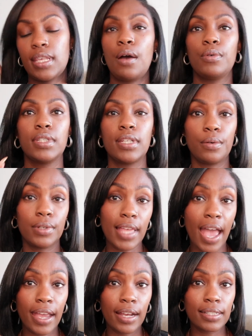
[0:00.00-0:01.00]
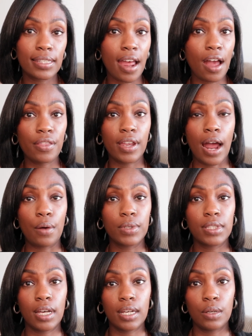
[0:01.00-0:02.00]
I was done with that hairstyle that I
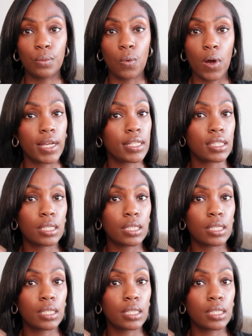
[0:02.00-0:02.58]
was gonna want